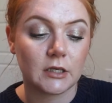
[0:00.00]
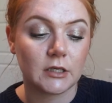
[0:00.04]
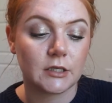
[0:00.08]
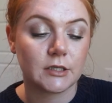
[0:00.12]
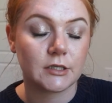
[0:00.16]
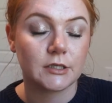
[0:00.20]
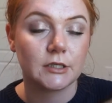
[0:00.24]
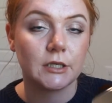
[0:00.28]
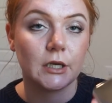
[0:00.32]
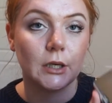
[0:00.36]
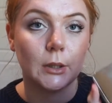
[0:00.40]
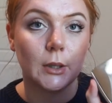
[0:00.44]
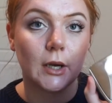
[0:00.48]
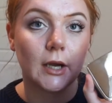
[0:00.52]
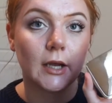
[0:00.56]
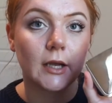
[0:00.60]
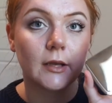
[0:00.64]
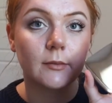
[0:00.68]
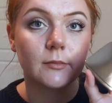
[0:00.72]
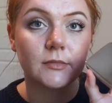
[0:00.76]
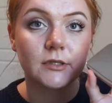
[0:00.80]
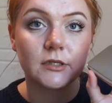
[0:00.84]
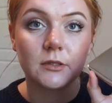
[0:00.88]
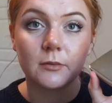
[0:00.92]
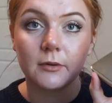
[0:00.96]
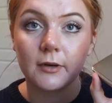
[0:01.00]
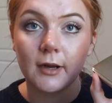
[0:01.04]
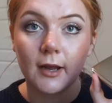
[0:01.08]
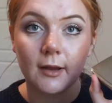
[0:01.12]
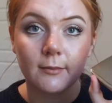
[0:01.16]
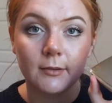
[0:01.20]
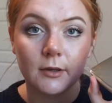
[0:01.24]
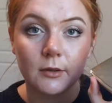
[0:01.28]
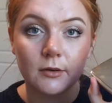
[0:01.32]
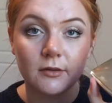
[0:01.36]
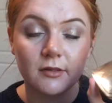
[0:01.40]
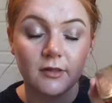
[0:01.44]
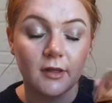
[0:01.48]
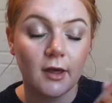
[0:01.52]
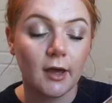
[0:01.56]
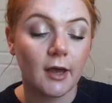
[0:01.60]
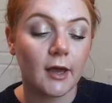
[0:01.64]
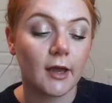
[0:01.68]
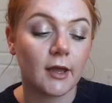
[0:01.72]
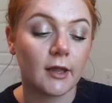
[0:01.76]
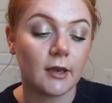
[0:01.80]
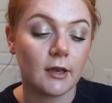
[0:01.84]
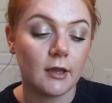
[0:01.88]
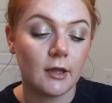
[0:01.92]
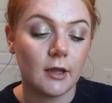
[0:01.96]
So I am super happy with
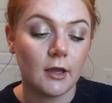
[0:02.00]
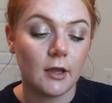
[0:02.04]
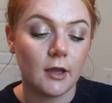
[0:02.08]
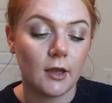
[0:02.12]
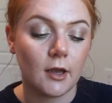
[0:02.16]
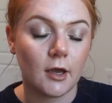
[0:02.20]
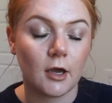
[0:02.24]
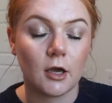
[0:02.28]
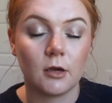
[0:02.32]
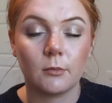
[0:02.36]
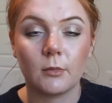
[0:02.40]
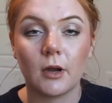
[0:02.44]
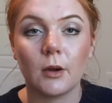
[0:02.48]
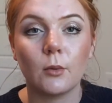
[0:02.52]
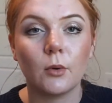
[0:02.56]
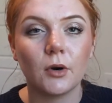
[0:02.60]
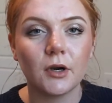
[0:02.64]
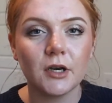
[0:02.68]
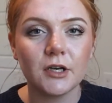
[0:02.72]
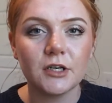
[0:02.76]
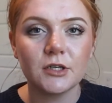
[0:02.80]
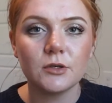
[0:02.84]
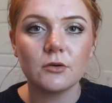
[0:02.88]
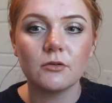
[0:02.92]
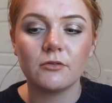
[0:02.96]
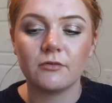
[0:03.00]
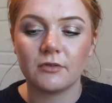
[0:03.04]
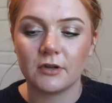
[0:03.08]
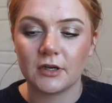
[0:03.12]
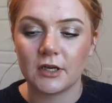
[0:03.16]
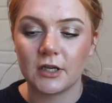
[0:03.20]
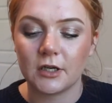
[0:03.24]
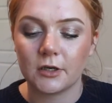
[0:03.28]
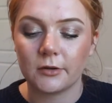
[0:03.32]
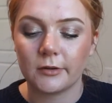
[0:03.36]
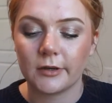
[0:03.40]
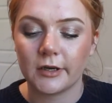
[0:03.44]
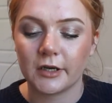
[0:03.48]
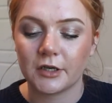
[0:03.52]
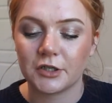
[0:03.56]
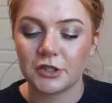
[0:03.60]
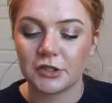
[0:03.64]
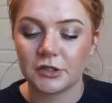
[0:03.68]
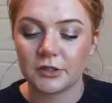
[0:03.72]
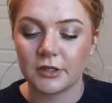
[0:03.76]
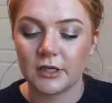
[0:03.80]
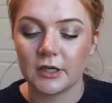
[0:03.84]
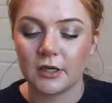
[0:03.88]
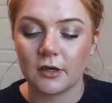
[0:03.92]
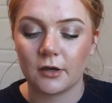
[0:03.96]
that. I want to do a video
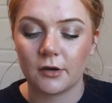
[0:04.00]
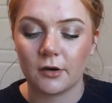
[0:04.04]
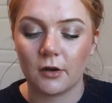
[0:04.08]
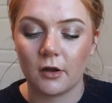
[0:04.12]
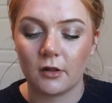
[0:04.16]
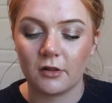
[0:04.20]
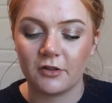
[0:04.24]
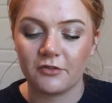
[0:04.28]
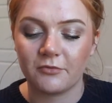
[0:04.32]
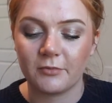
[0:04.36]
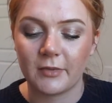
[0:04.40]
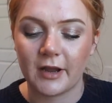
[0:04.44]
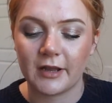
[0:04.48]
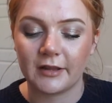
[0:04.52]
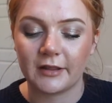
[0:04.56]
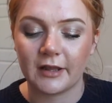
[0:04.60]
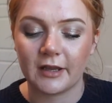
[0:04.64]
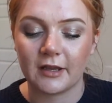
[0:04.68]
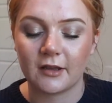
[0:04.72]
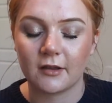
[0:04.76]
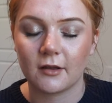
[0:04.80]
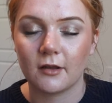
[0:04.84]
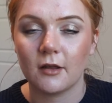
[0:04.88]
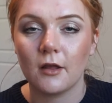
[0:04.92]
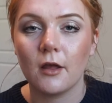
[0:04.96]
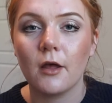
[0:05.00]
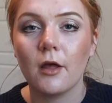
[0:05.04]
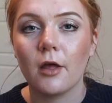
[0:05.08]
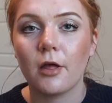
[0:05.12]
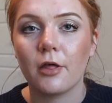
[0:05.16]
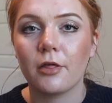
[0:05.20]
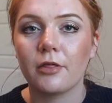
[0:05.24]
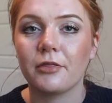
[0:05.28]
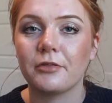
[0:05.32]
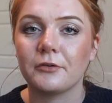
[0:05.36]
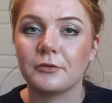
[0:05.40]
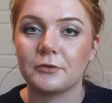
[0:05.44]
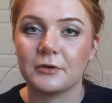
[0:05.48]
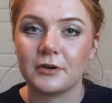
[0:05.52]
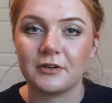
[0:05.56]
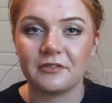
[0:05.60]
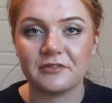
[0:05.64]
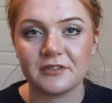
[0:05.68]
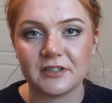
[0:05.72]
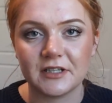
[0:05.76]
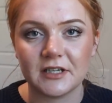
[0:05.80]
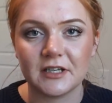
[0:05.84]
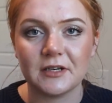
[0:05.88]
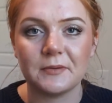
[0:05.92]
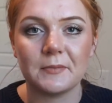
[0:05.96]
actually on all of my like
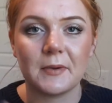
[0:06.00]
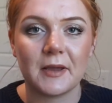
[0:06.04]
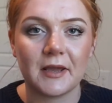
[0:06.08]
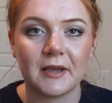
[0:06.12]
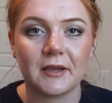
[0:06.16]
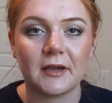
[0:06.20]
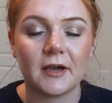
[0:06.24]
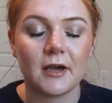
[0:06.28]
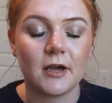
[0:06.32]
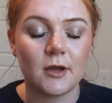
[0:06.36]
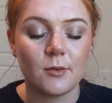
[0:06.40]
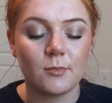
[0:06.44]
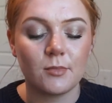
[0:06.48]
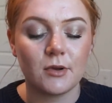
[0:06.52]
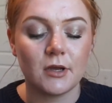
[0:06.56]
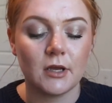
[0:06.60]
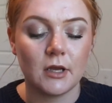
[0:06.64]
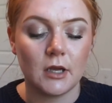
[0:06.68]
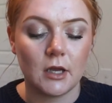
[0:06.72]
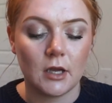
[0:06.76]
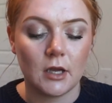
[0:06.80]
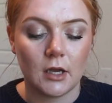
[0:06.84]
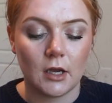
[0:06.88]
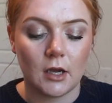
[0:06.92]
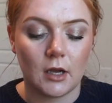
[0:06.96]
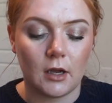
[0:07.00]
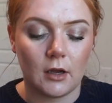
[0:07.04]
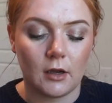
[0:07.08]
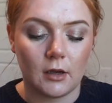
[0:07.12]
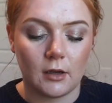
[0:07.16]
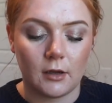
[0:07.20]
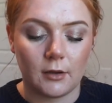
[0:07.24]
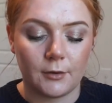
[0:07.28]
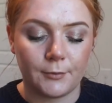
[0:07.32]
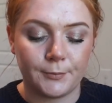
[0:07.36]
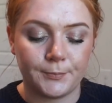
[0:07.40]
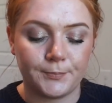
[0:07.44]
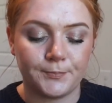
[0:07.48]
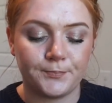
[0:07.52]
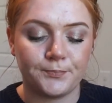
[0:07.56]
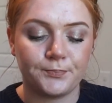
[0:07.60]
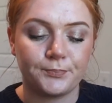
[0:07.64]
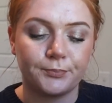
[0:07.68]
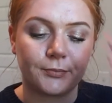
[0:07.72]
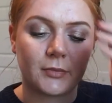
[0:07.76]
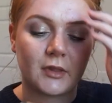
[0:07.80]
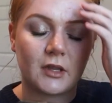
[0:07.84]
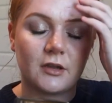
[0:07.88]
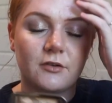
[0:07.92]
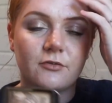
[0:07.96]
thrifted makeup
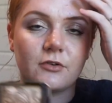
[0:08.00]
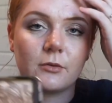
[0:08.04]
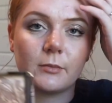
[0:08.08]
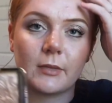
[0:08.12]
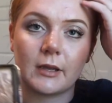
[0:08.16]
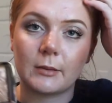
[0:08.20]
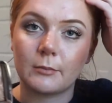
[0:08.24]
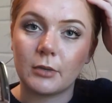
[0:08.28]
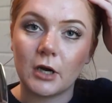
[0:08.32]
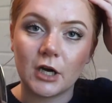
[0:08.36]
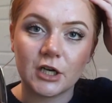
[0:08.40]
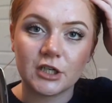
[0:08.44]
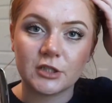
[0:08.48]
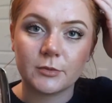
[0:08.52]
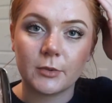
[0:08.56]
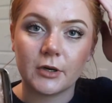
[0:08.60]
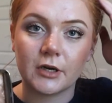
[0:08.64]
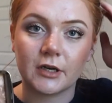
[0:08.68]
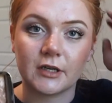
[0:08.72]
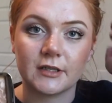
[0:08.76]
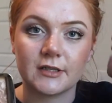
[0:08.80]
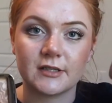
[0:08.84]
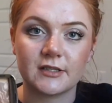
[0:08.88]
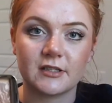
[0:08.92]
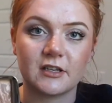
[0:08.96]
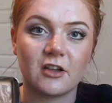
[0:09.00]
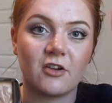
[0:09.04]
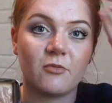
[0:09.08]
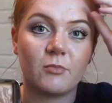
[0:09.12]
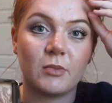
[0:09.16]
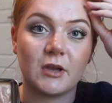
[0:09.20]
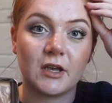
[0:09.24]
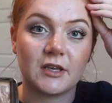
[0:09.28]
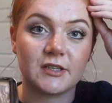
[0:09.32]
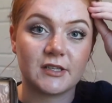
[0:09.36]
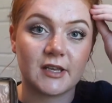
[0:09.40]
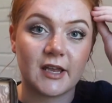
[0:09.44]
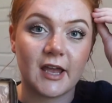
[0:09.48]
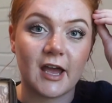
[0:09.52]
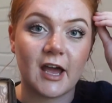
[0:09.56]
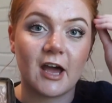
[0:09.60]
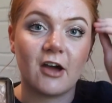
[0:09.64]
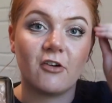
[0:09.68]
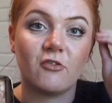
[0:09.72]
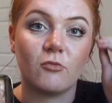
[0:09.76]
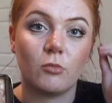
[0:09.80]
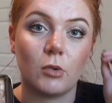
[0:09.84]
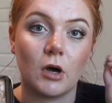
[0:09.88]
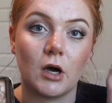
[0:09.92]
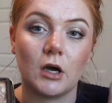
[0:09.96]
from like Poshmark and stuff, because I
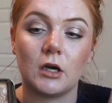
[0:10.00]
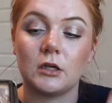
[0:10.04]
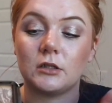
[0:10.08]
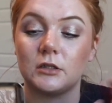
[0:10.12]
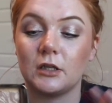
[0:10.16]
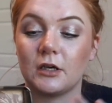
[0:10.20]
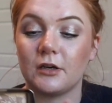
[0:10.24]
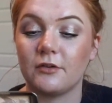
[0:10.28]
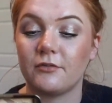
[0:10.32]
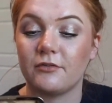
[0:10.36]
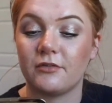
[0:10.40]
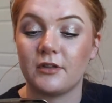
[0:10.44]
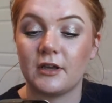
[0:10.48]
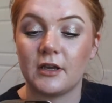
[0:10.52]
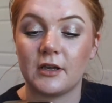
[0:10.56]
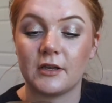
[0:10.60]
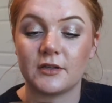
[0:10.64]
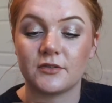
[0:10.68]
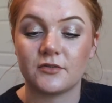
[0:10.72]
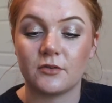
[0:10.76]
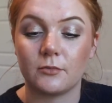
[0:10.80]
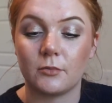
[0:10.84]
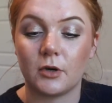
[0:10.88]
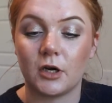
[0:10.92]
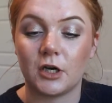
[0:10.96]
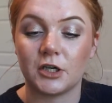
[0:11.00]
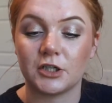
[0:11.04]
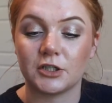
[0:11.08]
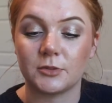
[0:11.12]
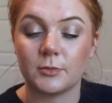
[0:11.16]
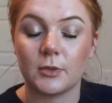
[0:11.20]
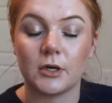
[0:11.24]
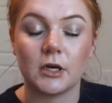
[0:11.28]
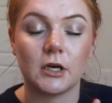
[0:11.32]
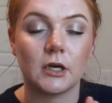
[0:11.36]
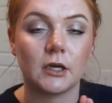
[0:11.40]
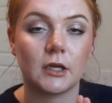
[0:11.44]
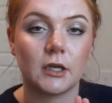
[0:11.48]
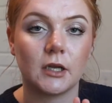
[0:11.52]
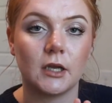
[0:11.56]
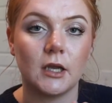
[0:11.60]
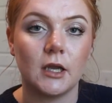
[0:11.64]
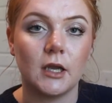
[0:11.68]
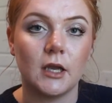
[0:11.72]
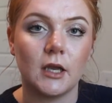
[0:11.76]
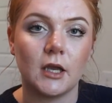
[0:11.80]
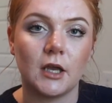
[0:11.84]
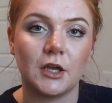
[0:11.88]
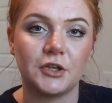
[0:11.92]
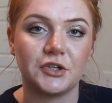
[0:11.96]
have bought a lot of things from Poshmark,
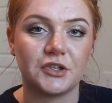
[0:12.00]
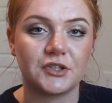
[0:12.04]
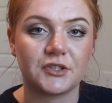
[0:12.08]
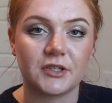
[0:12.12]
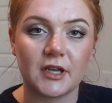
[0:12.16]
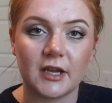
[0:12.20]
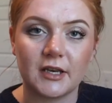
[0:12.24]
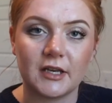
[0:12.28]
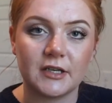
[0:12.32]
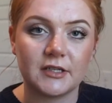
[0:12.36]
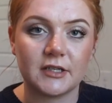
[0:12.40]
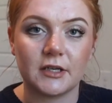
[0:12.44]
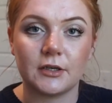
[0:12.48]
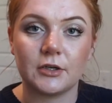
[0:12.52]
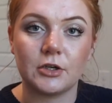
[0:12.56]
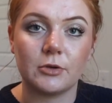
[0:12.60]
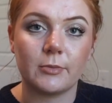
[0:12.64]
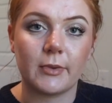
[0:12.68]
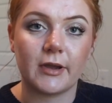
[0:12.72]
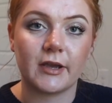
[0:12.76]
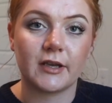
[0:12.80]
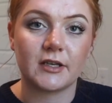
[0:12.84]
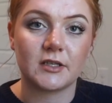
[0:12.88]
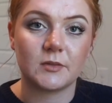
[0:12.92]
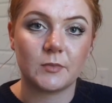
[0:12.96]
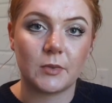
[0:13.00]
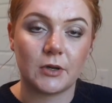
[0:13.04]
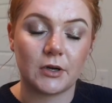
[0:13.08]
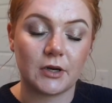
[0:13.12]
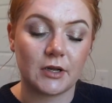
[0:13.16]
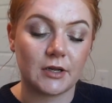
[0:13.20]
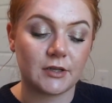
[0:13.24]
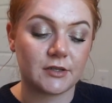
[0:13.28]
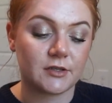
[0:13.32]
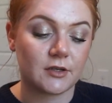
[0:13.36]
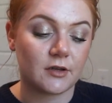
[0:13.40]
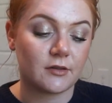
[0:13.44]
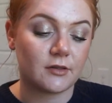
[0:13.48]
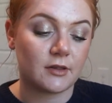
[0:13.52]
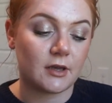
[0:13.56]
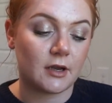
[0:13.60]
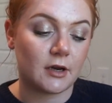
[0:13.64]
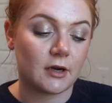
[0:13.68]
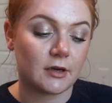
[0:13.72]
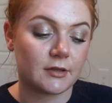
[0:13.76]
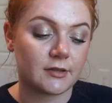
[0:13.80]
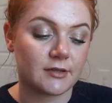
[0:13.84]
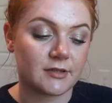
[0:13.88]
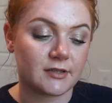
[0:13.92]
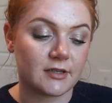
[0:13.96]
and just kind of tell you my experience on
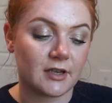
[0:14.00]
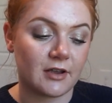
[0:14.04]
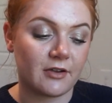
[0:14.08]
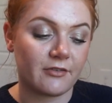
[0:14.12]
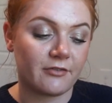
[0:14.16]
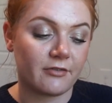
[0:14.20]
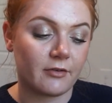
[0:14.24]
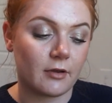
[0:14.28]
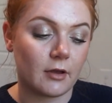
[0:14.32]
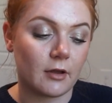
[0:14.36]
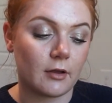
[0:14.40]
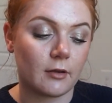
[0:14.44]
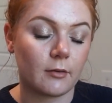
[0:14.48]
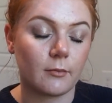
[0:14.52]
there and stuff.